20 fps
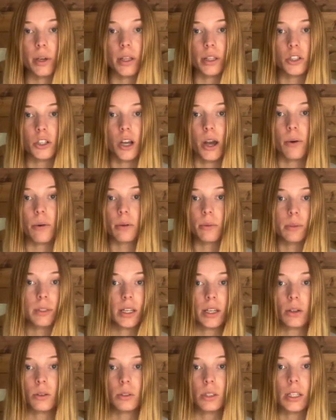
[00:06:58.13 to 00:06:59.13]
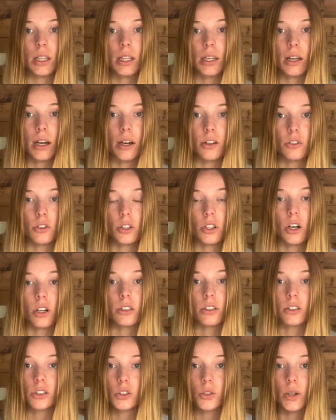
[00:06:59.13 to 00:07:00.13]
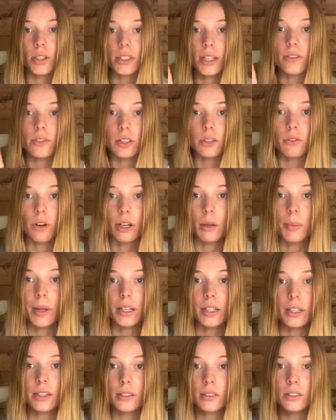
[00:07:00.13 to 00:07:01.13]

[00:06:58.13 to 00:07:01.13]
The shower was like only like $100, so I definitely recommend it.